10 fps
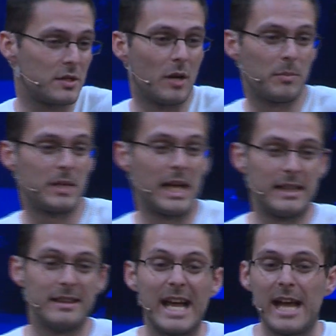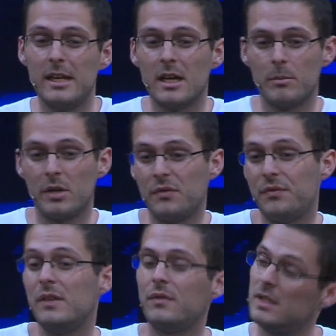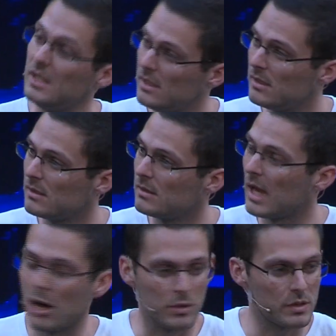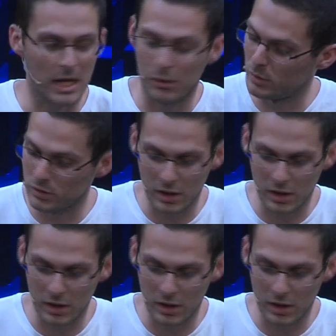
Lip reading: stopped at number 50, I would